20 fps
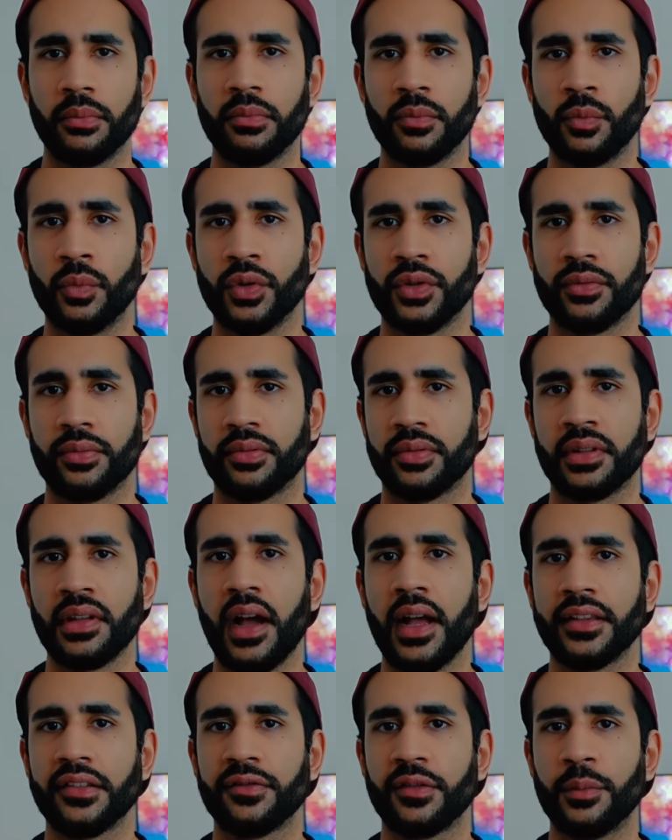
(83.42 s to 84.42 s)
which
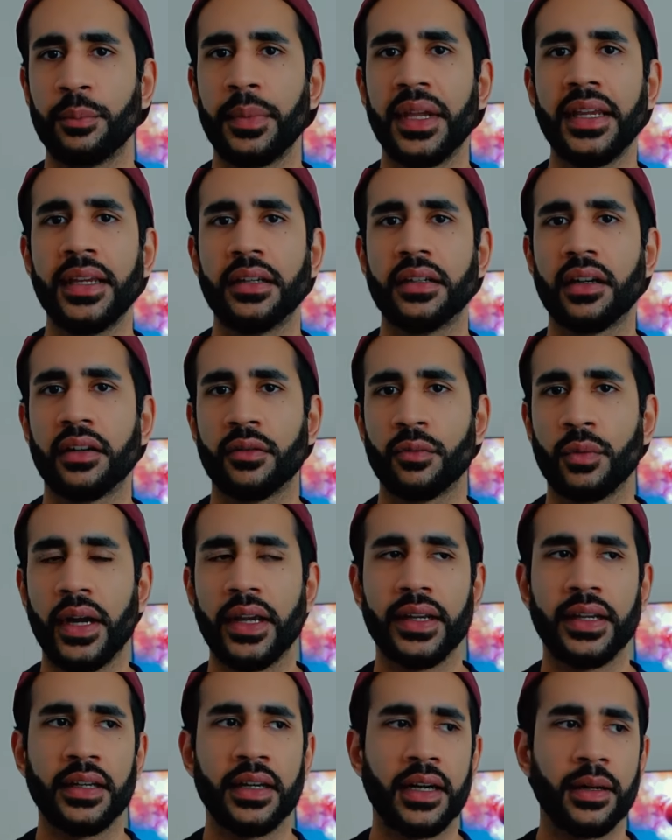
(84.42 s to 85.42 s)
starts from me kind of
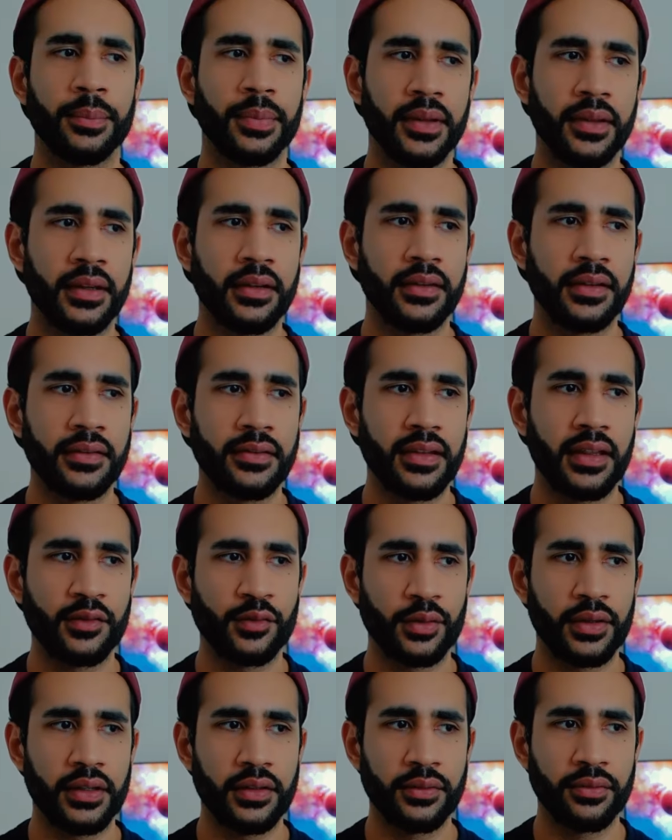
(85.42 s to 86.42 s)
waking up and then
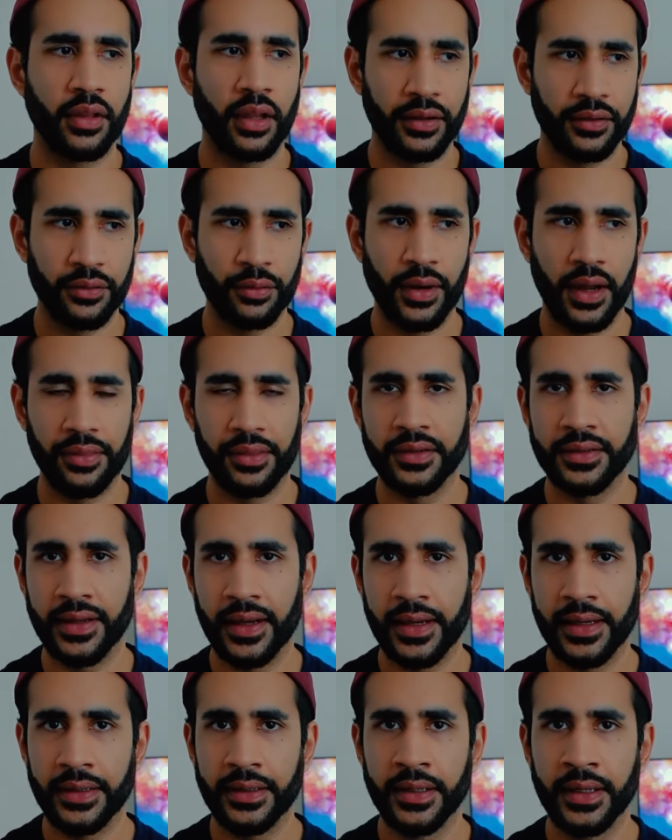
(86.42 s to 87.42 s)
etc. like throughout the
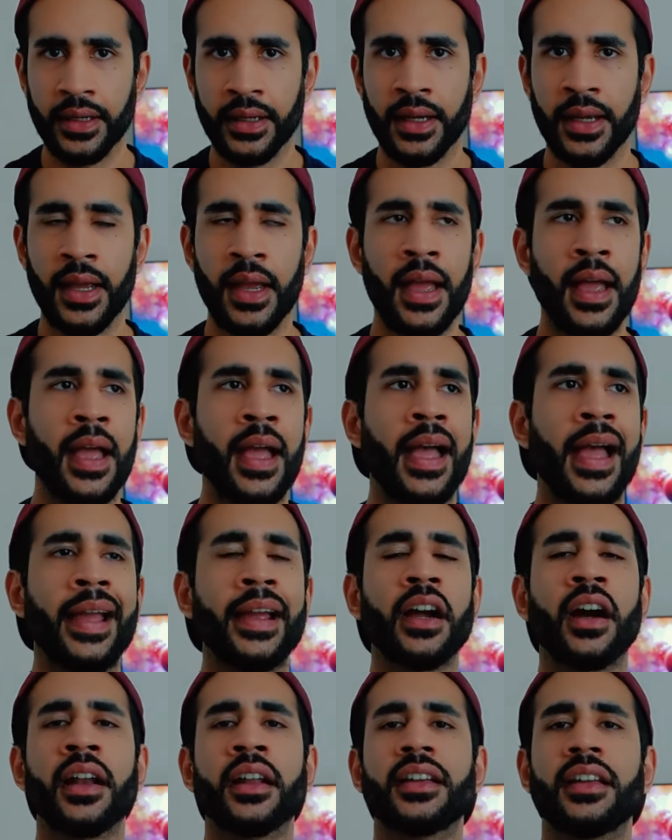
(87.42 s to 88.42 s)
day, and
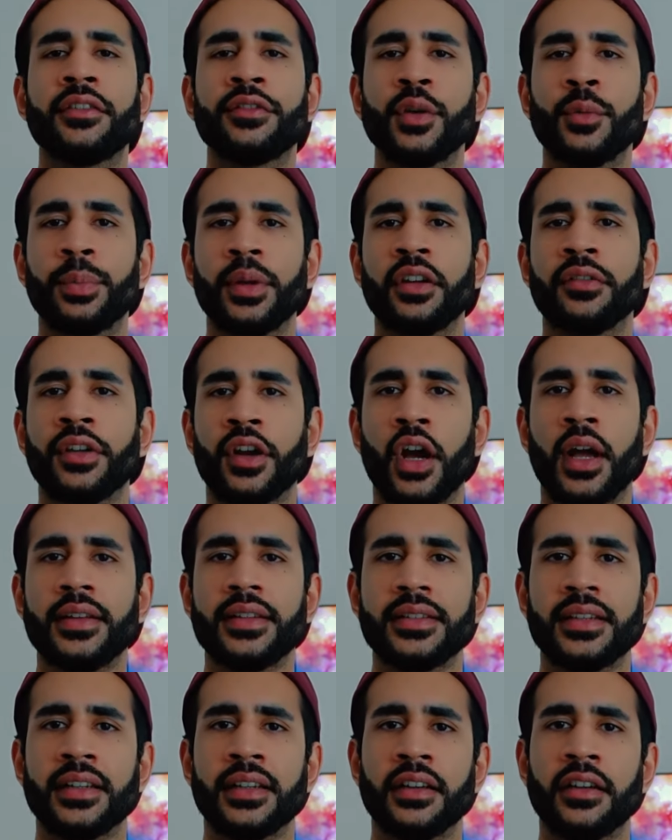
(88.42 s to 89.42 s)
kind of give you a bit of an
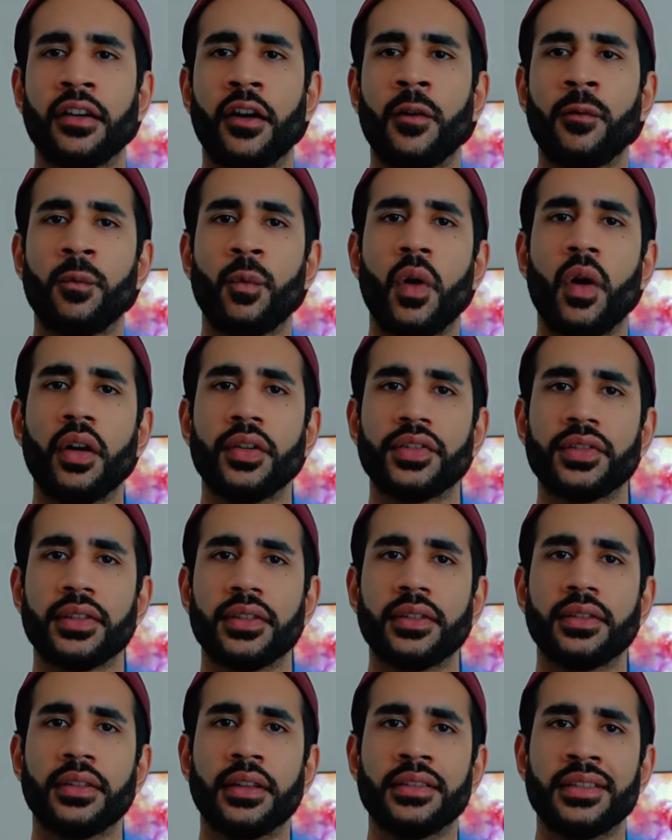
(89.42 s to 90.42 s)
idea of what
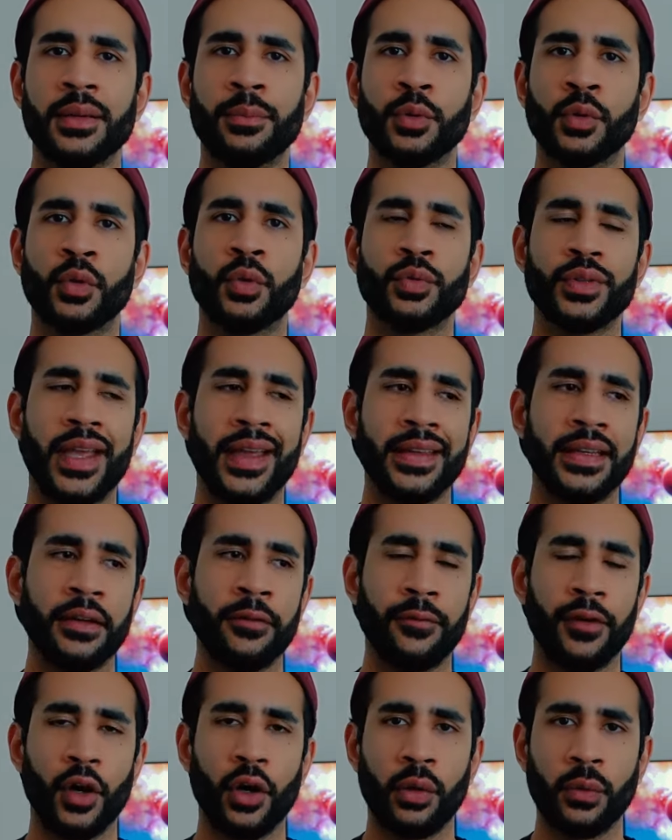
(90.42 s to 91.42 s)
the typical day
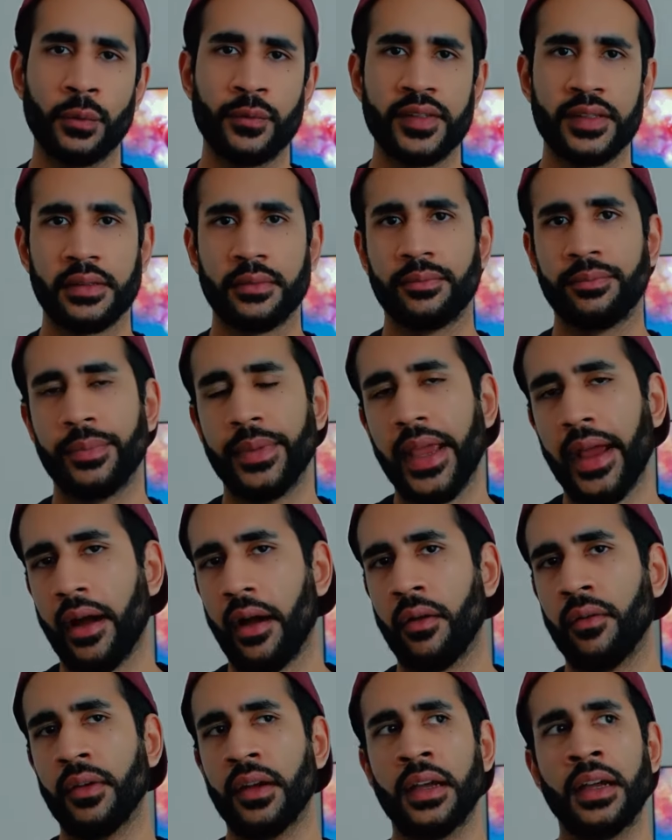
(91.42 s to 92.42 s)
involves. Now,